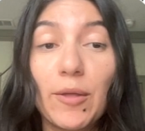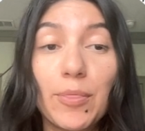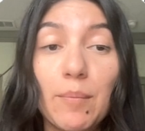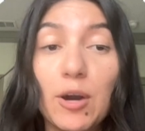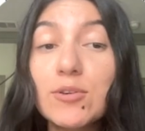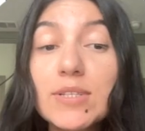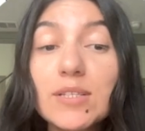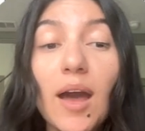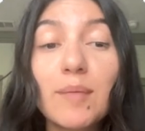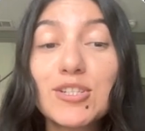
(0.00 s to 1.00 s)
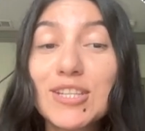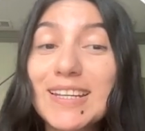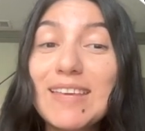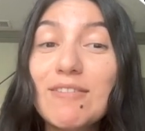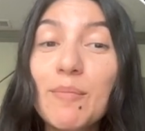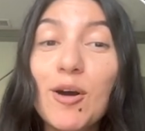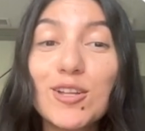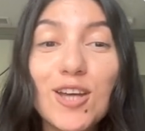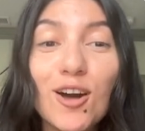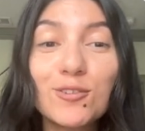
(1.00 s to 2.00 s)
about the most. I'm just going to leave them
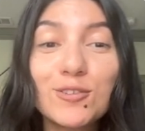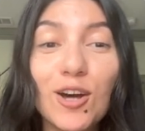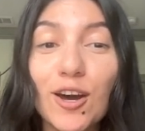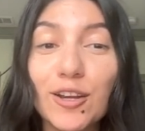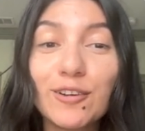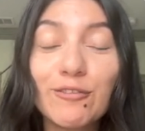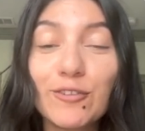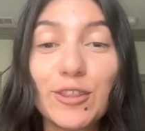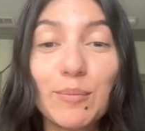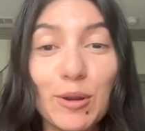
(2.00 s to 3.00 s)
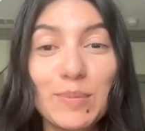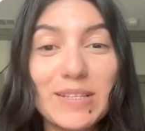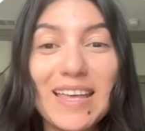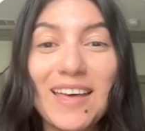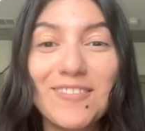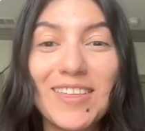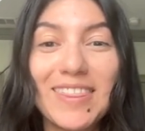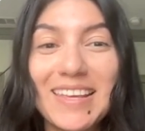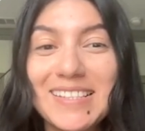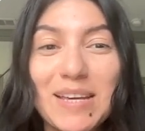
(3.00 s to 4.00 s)
all toggled on for the purpose of
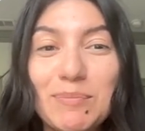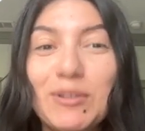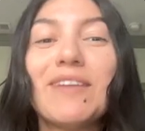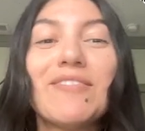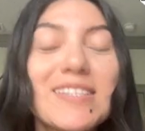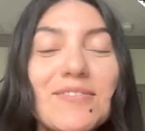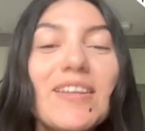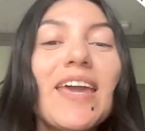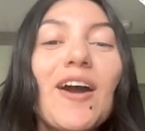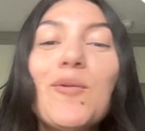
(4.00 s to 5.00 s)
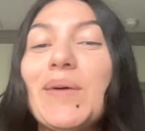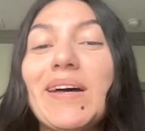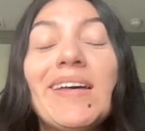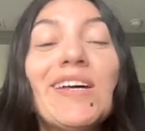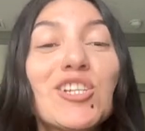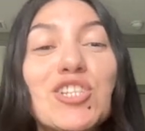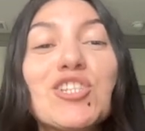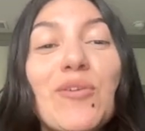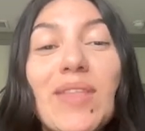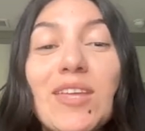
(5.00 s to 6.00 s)
the example of this video, but
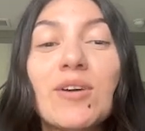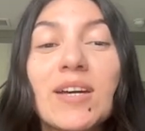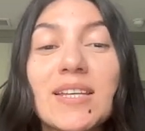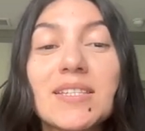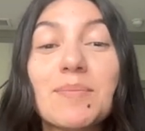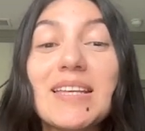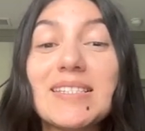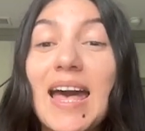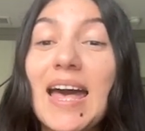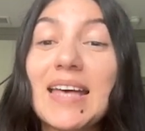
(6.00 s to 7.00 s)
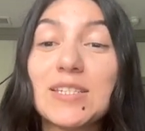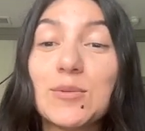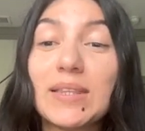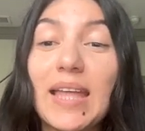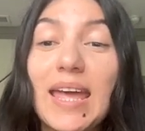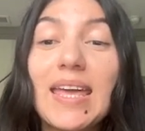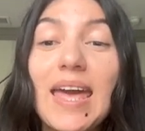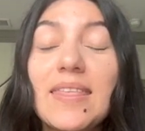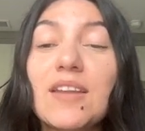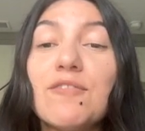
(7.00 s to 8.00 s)
just know that you can customize that as you would like.
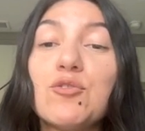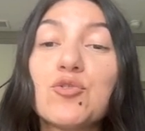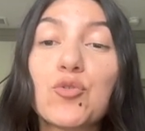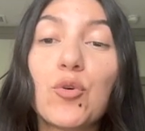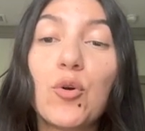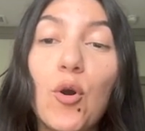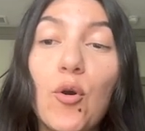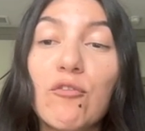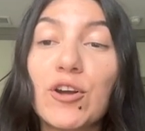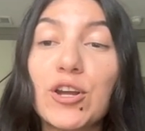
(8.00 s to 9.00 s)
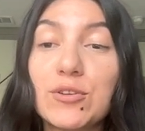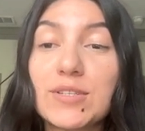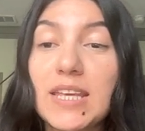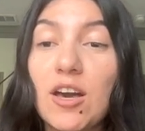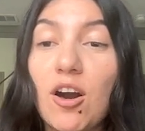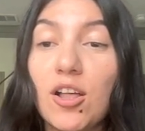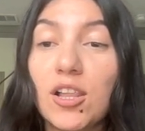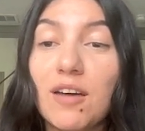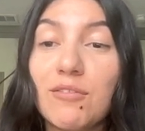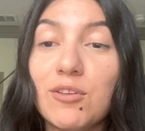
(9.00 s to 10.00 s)
And then if you scroll over, you'll see
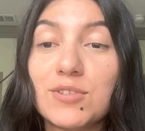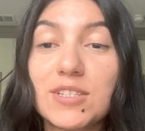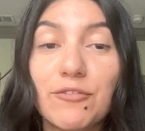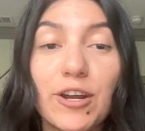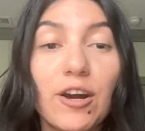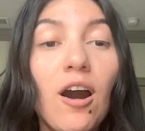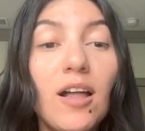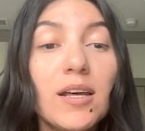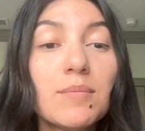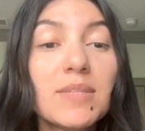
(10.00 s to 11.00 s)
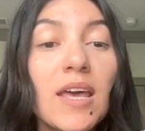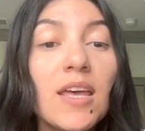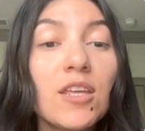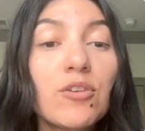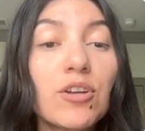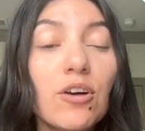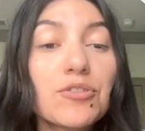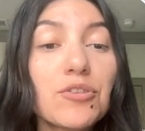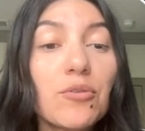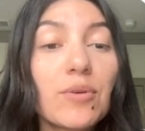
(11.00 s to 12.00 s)
all of those different columns. You can
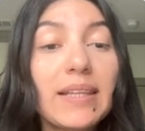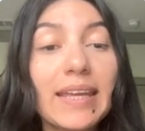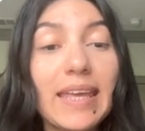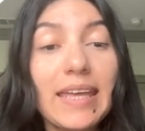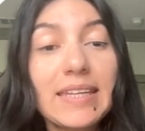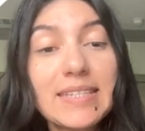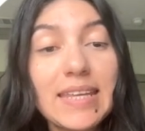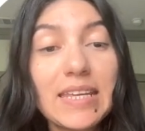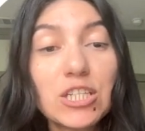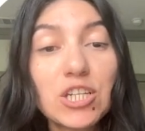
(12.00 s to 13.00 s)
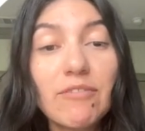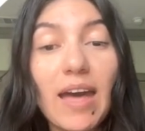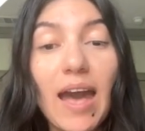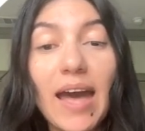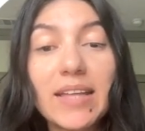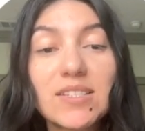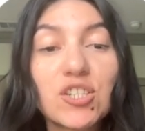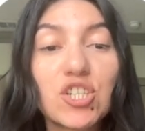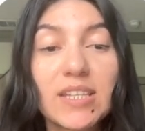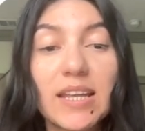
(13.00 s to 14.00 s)
also click into each of the ads
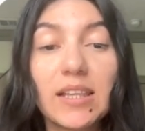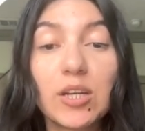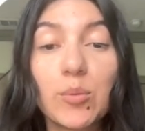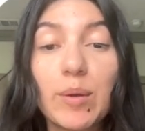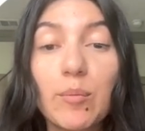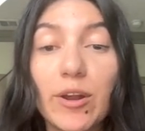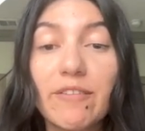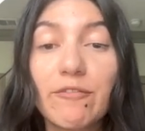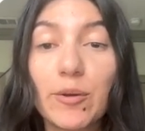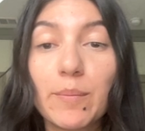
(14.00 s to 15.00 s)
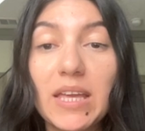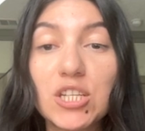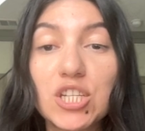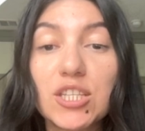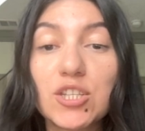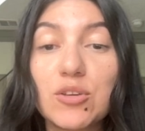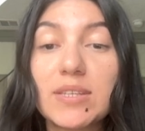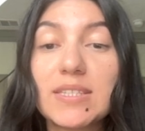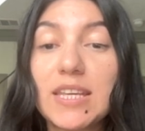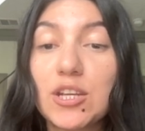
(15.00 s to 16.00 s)
to just get a little bit more information so you
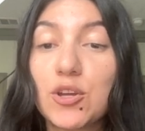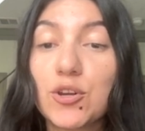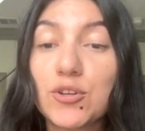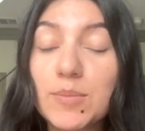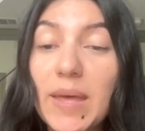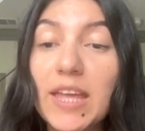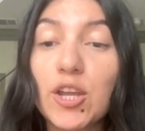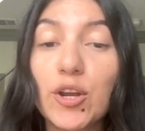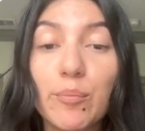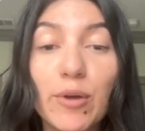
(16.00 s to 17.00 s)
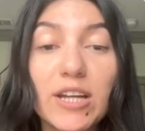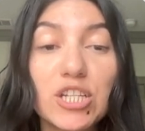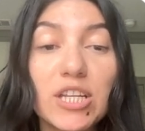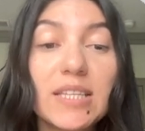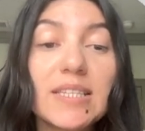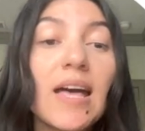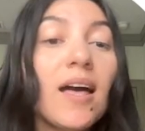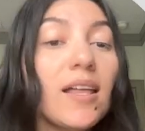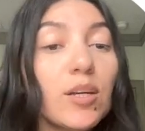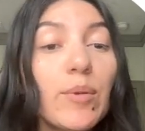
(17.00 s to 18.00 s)
can see, you know, your spent, your impressions,
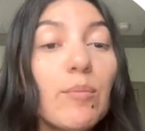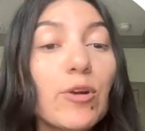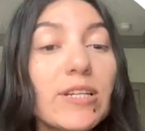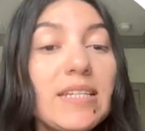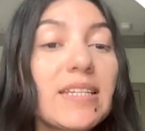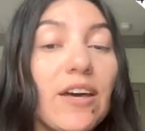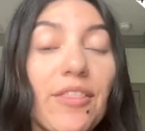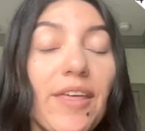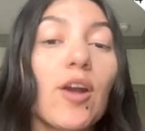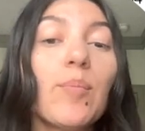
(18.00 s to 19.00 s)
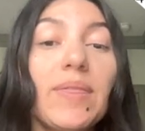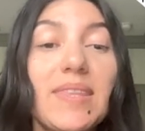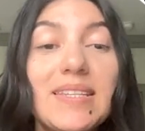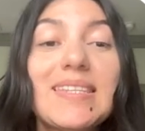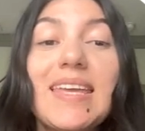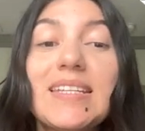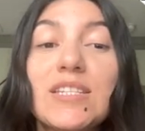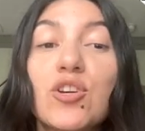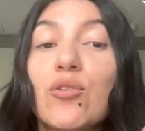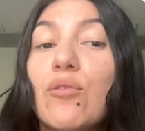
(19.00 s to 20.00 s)
a little bit more detail there. But this
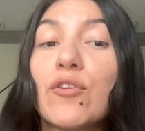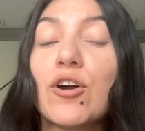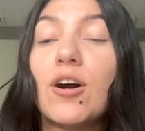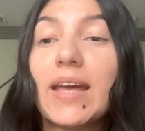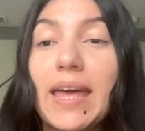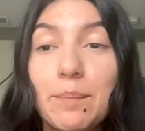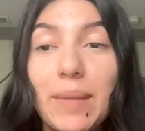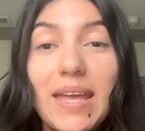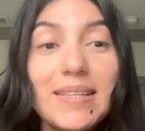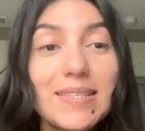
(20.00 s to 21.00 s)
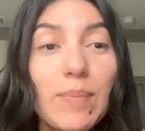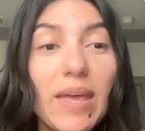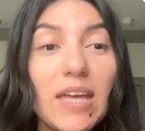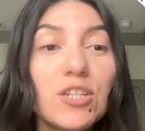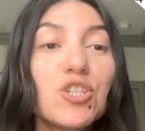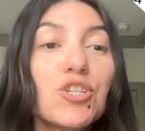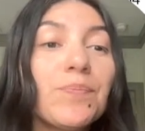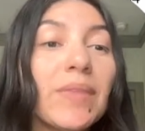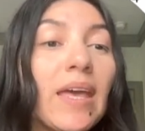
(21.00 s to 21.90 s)
is your overall campaigns page.